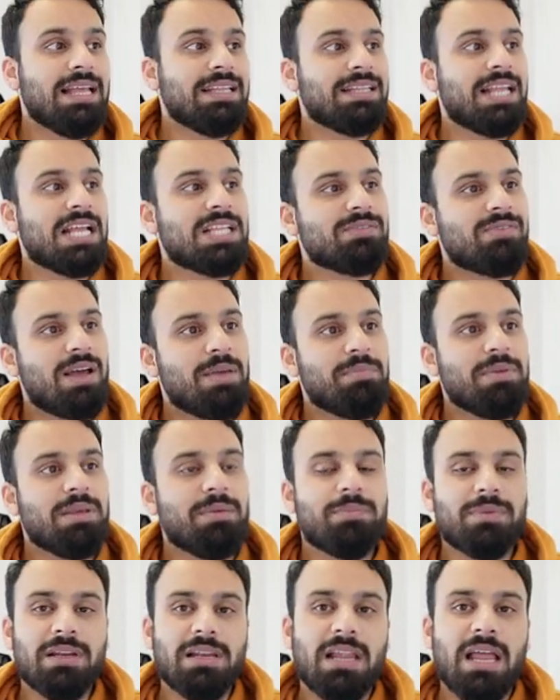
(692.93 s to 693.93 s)
That's why
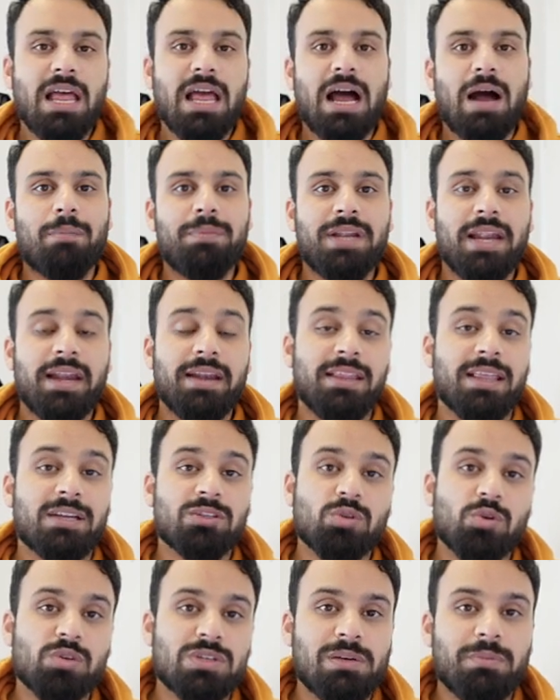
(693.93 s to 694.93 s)
people update their
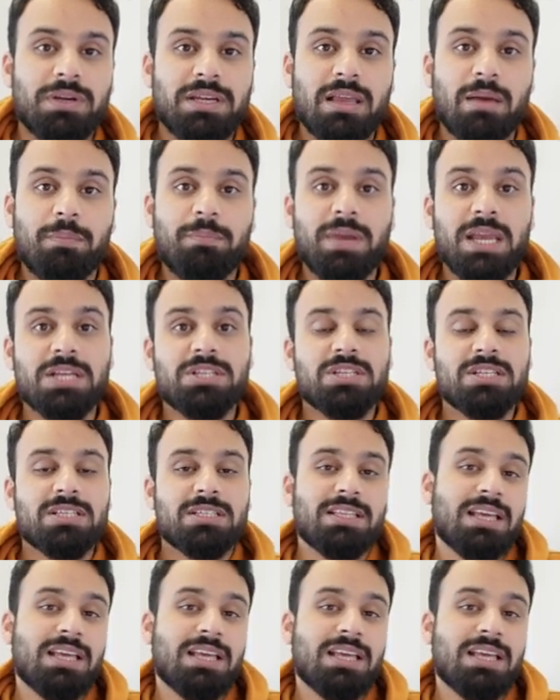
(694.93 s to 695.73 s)
social media pages,